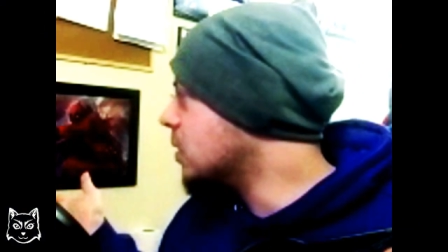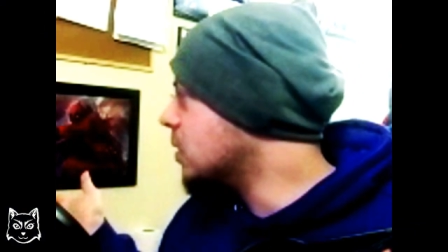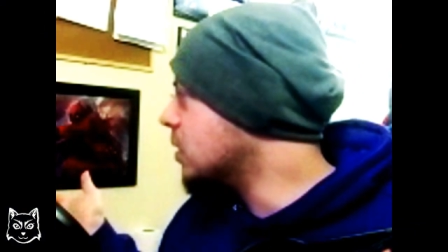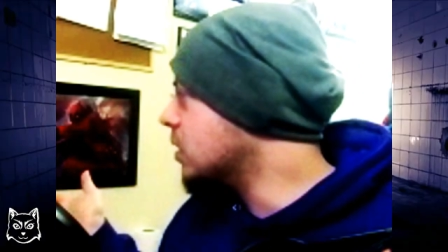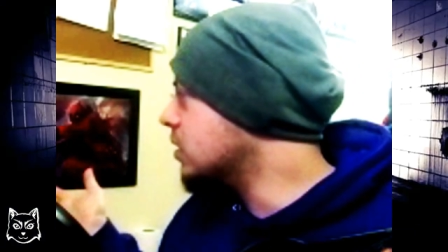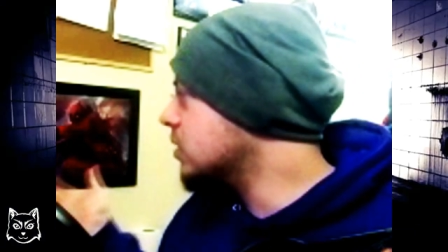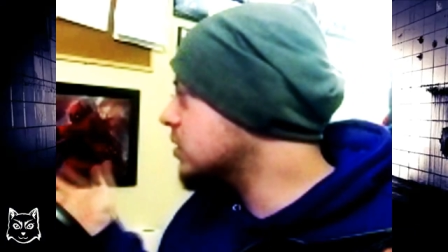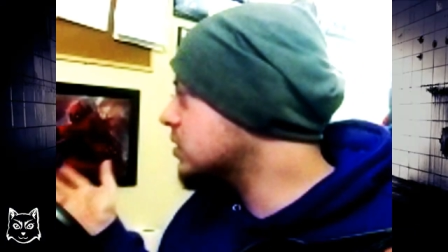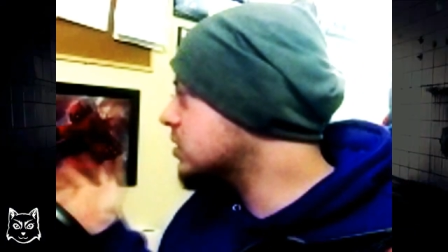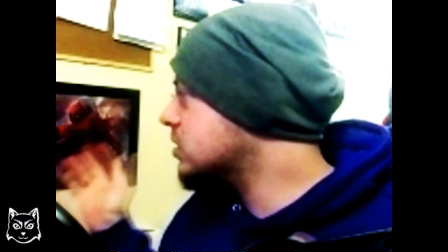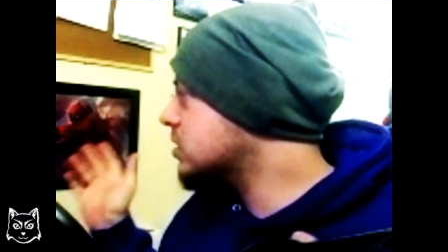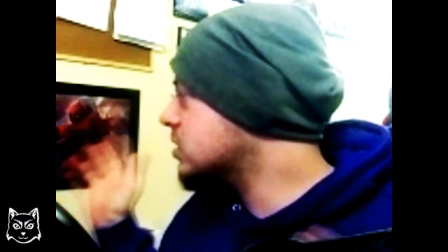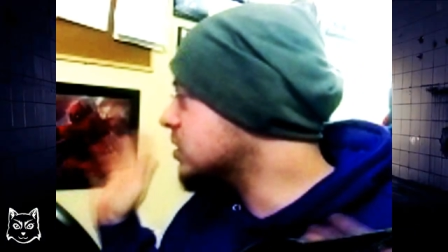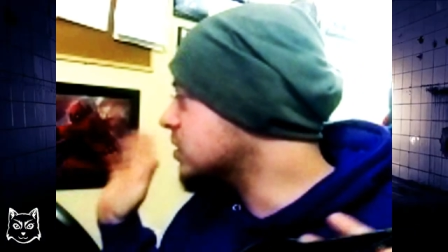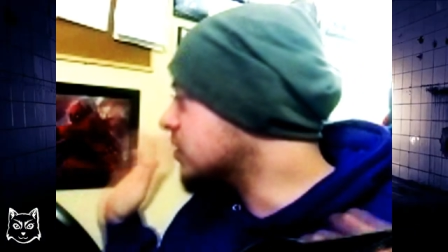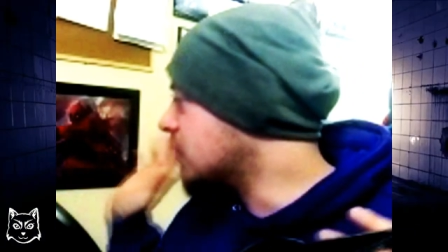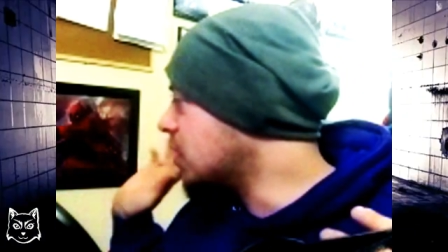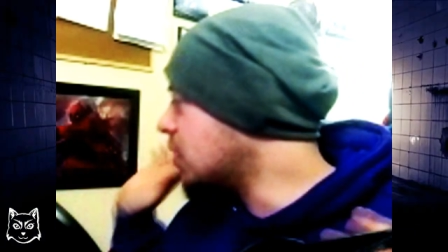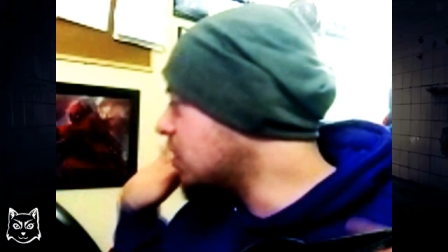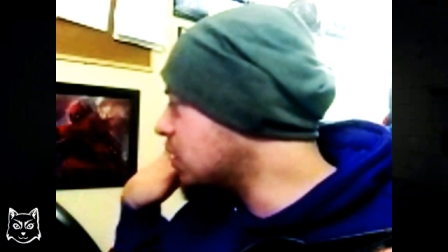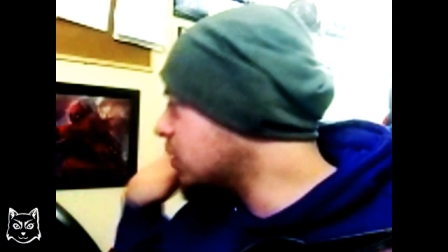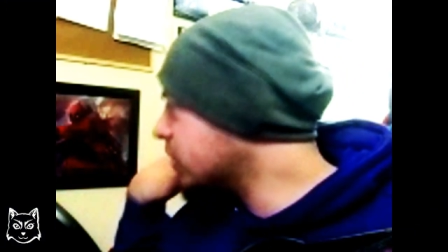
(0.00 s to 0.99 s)
It
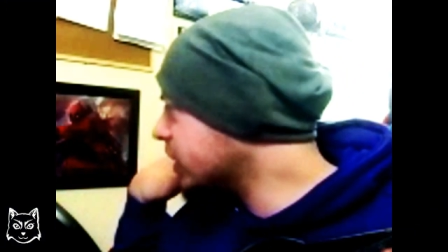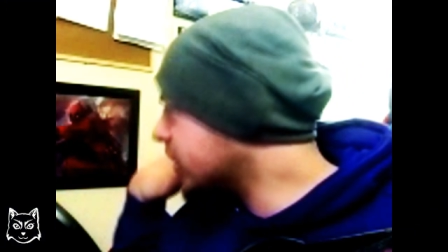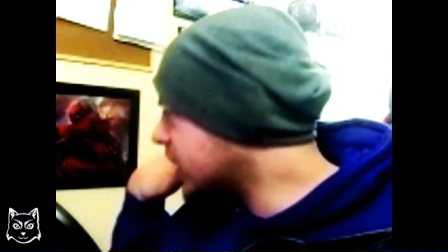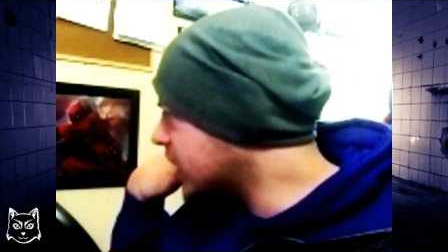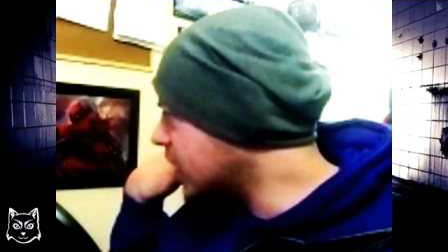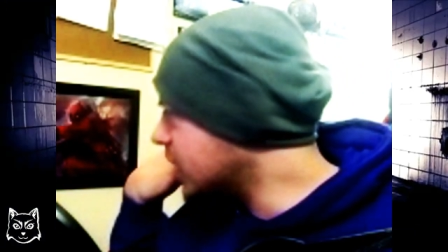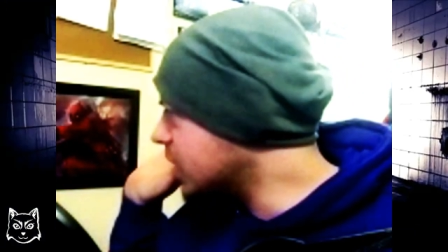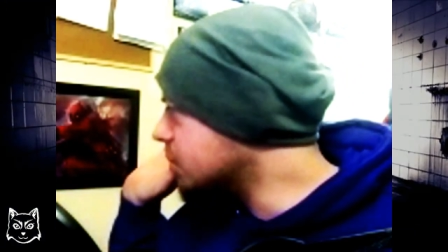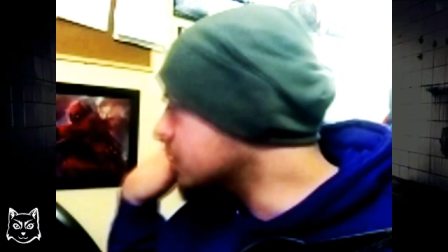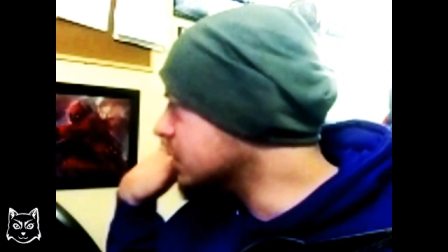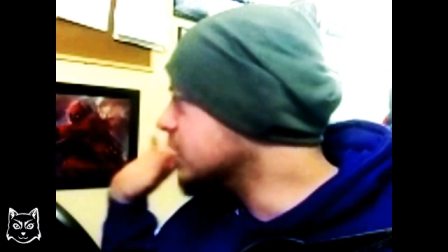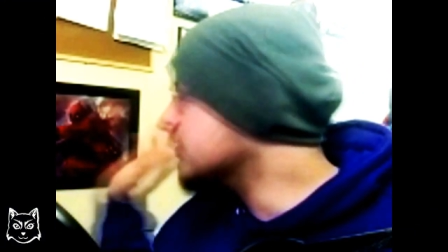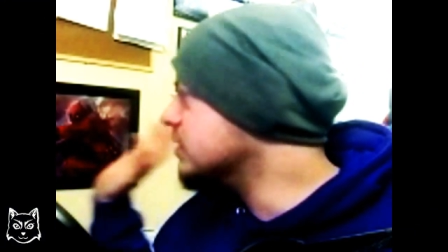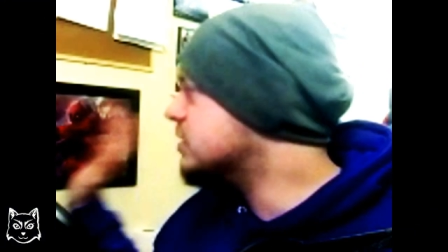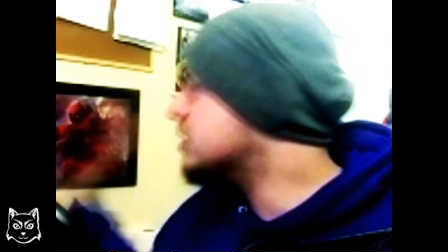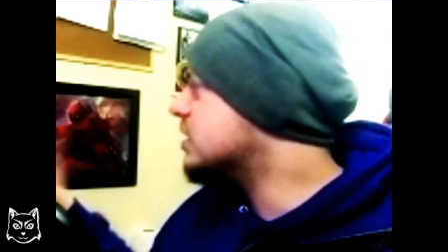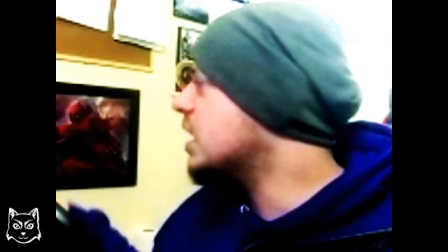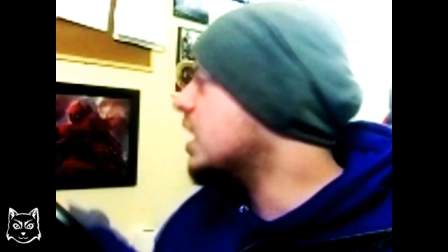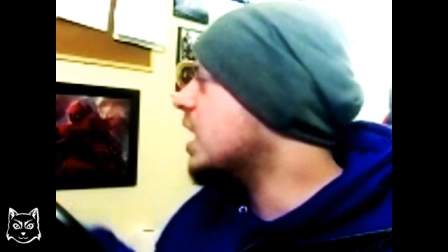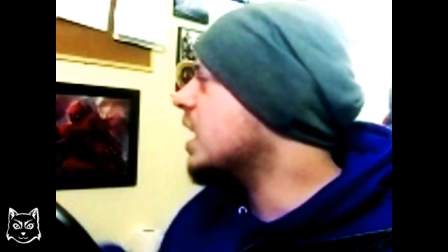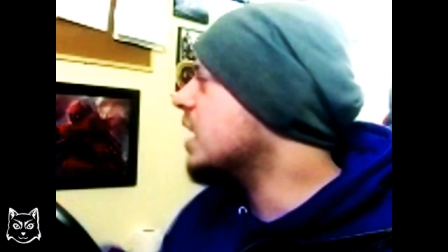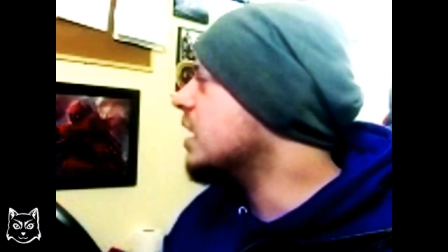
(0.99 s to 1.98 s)
works. I've got all the
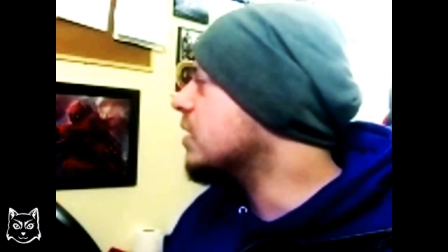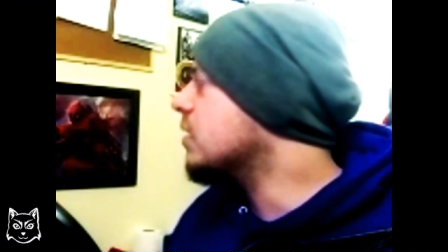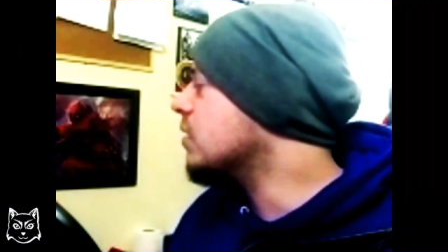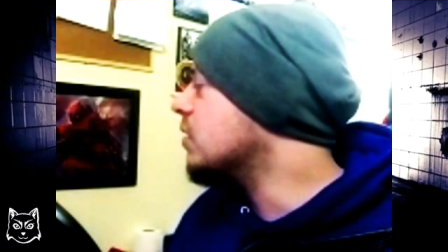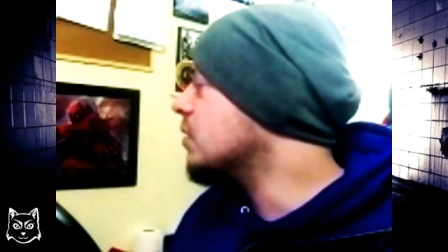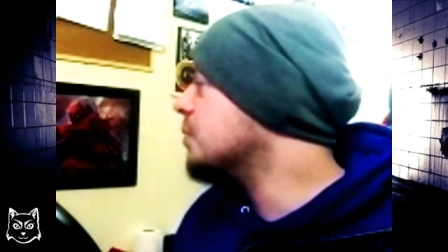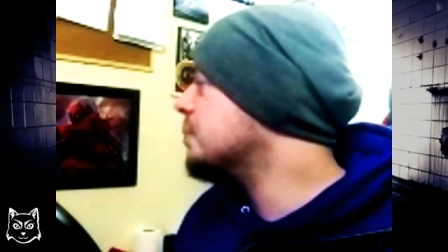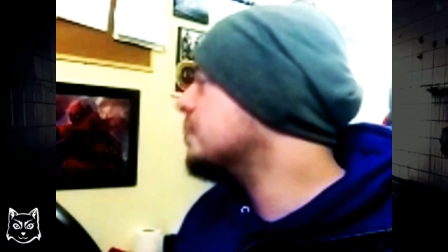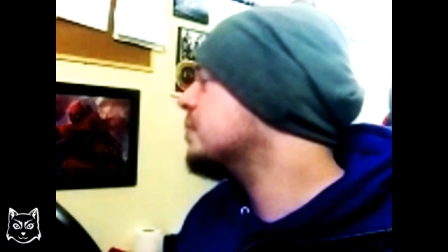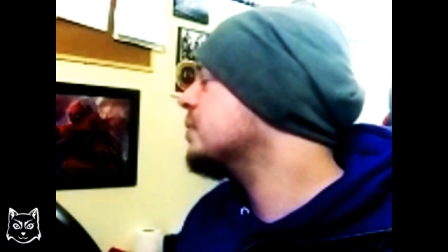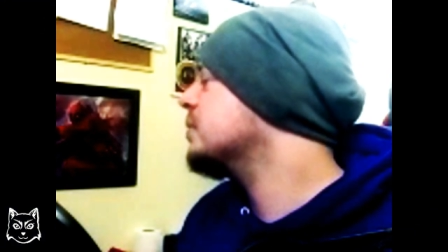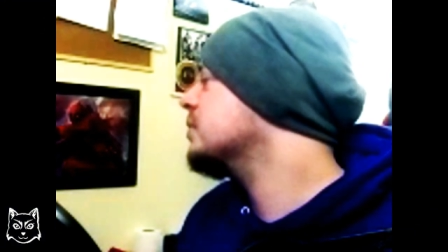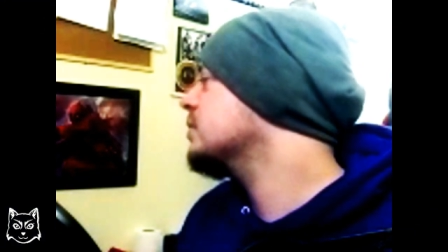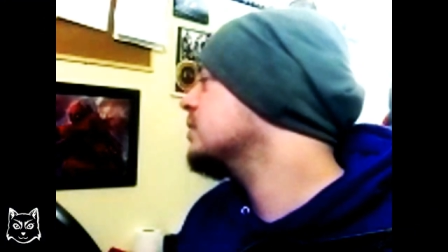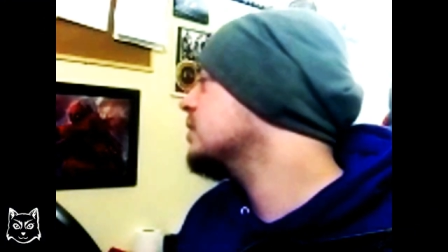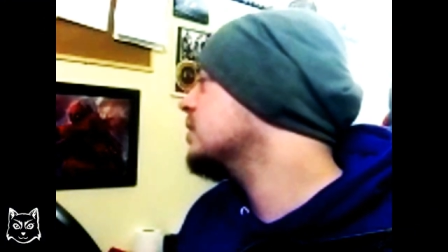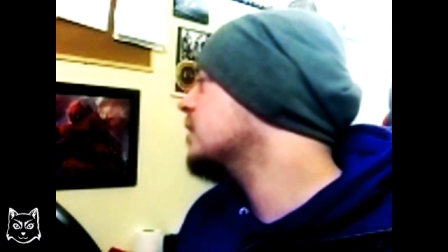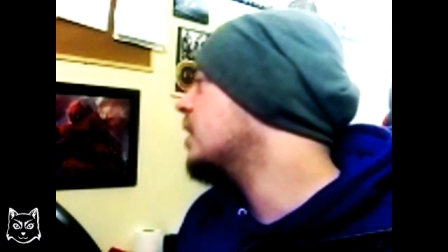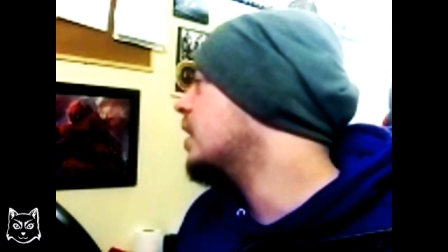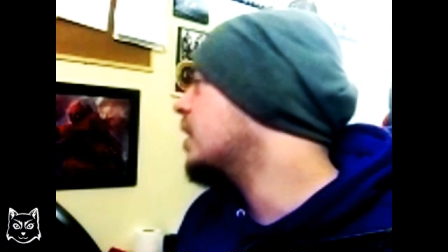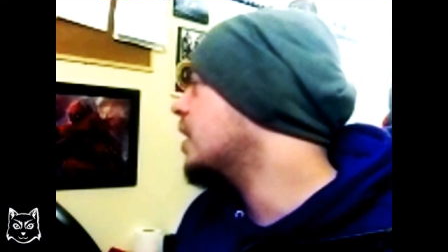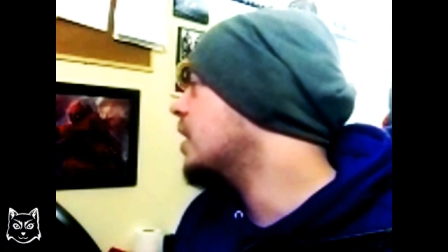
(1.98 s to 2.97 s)
cabling tied up.
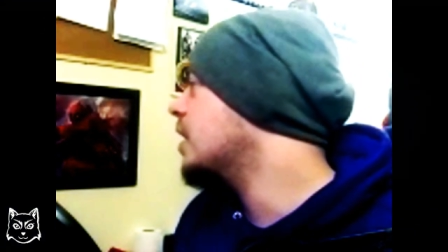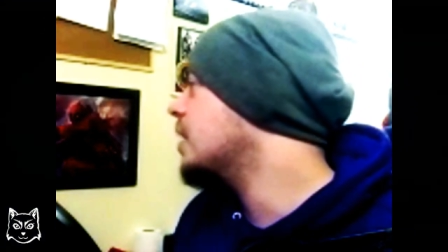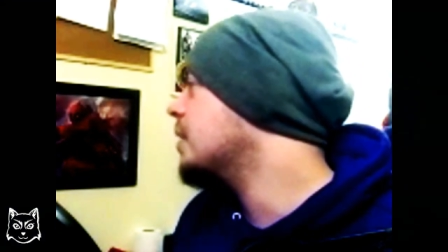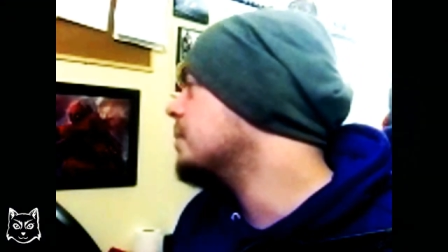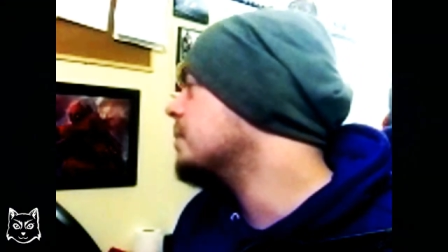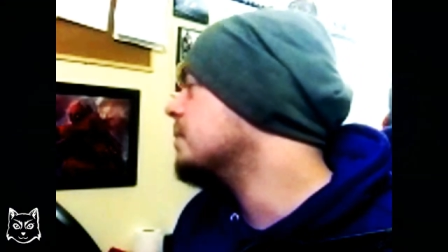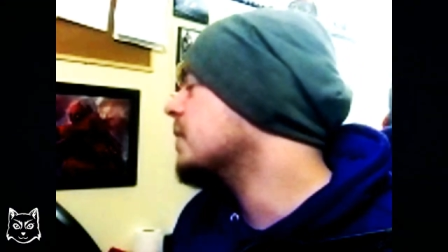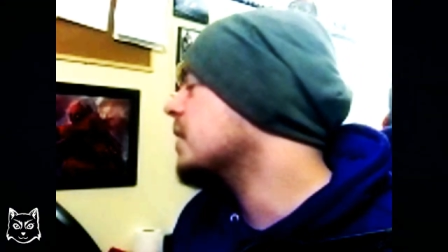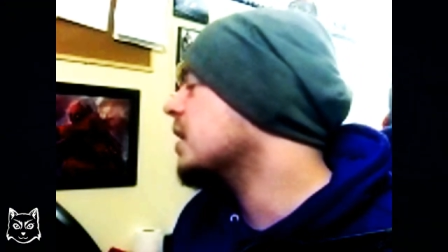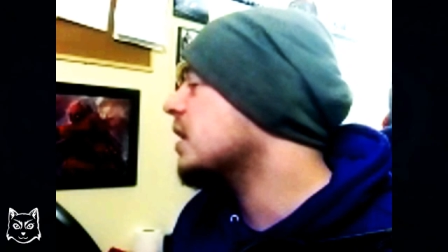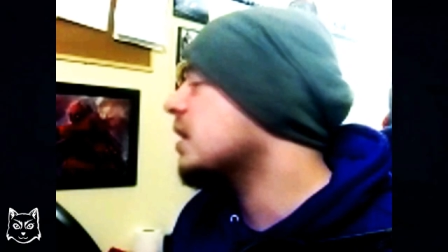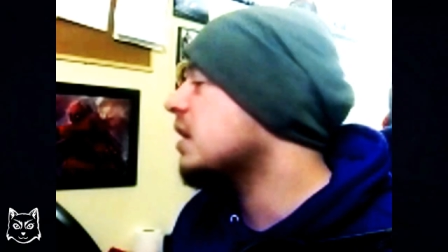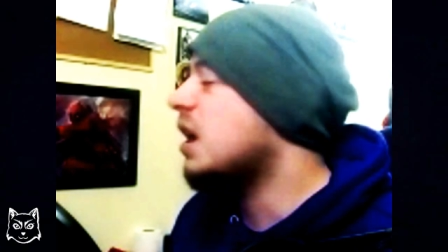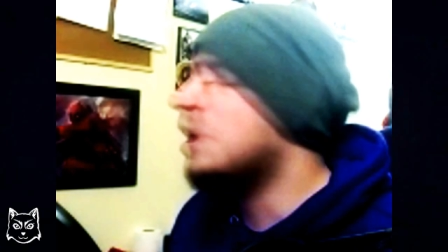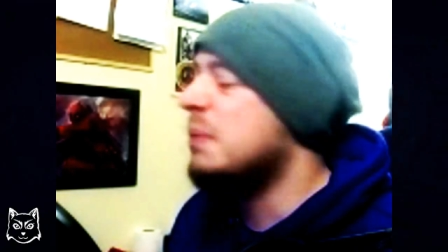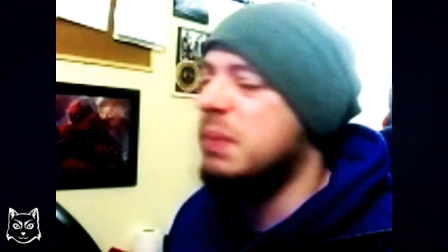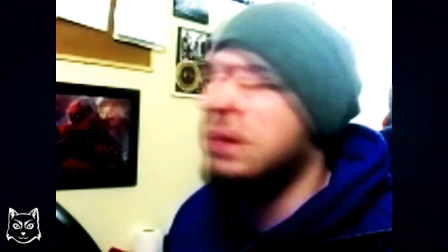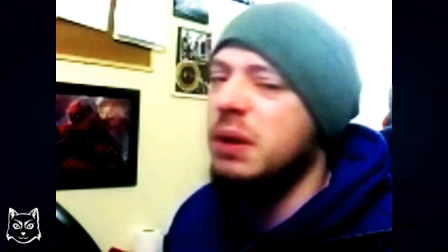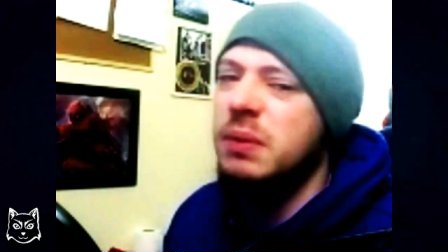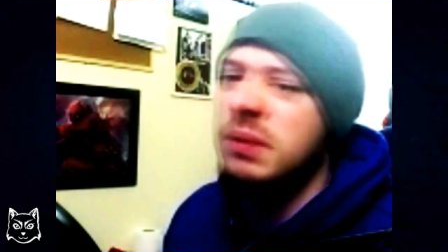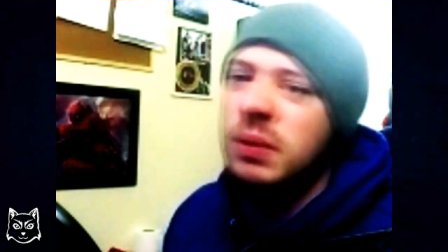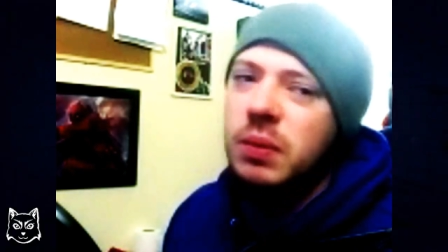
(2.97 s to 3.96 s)

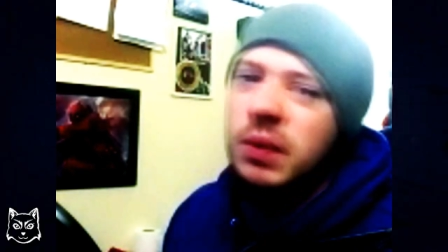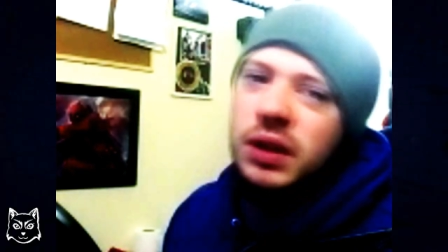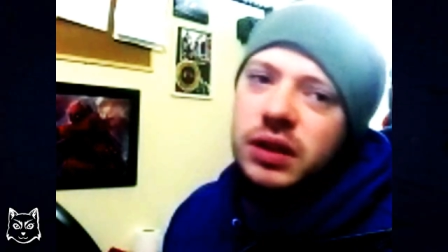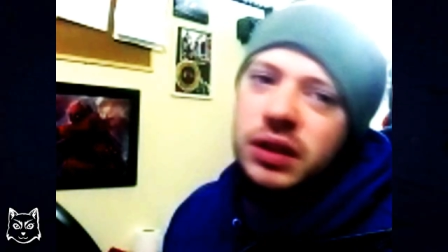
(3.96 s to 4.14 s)
I